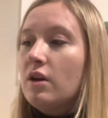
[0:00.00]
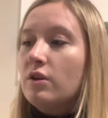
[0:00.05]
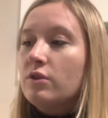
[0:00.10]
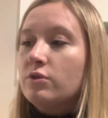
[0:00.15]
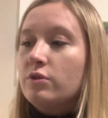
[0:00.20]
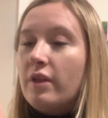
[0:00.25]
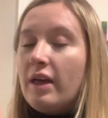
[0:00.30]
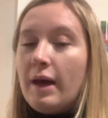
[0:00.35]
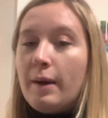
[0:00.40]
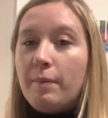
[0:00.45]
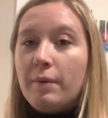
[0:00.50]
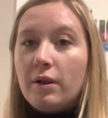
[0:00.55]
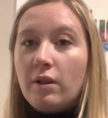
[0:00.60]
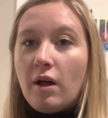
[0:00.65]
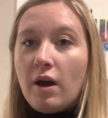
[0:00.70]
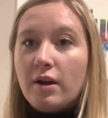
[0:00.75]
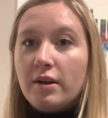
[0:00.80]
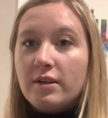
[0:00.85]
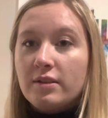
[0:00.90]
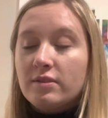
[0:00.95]
So the
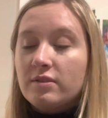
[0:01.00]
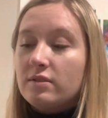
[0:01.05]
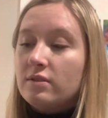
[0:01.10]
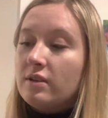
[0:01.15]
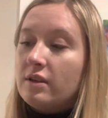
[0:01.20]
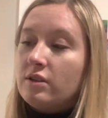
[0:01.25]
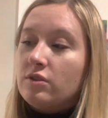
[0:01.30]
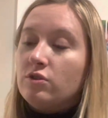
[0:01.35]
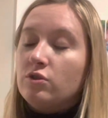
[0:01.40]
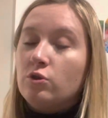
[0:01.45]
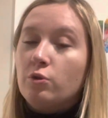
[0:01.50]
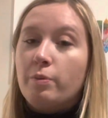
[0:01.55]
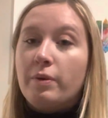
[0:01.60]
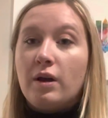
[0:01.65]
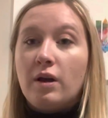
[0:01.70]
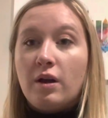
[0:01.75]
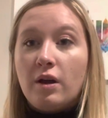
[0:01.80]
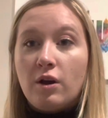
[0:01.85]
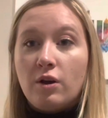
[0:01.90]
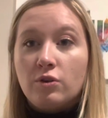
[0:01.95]
epiglottis is
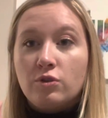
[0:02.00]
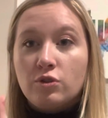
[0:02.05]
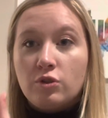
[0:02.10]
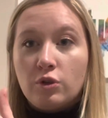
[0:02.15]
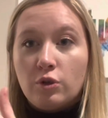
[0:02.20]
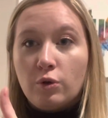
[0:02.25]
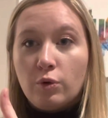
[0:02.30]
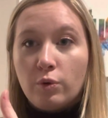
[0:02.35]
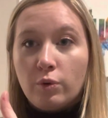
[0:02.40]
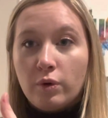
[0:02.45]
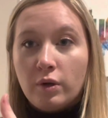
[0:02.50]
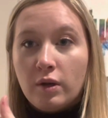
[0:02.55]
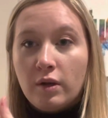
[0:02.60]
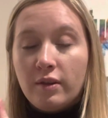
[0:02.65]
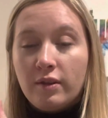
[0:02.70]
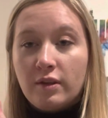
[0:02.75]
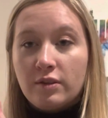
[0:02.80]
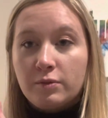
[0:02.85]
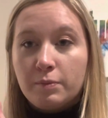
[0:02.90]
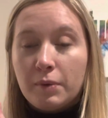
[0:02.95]
superior to
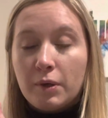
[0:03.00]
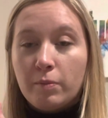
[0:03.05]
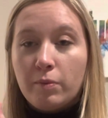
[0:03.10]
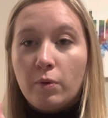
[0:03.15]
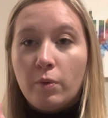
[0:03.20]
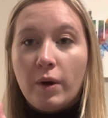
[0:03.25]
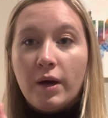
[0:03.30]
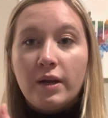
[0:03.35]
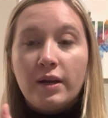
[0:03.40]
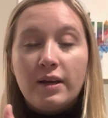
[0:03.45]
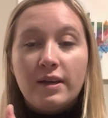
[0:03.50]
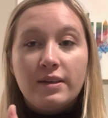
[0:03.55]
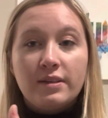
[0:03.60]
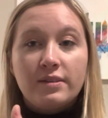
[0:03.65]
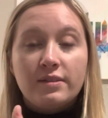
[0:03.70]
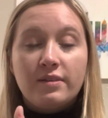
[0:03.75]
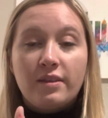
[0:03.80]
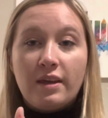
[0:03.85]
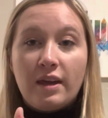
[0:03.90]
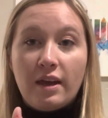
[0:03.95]
this purple one
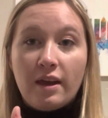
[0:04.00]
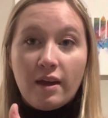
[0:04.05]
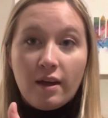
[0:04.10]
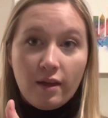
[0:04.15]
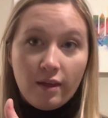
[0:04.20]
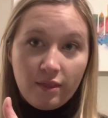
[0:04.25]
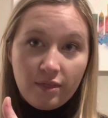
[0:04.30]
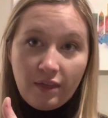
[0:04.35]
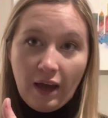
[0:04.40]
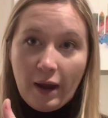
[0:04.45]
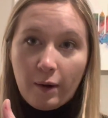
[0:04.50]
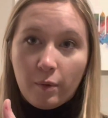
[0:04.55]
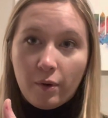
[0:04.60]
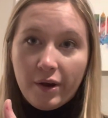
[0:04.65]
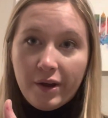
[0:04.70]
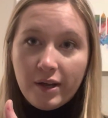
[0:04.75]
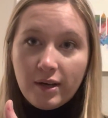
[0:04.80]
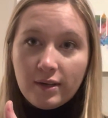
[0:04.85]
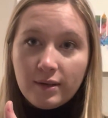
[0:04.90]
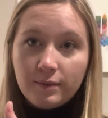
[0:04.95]
is the
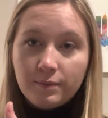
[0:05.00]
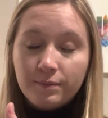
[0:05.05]
thyroid.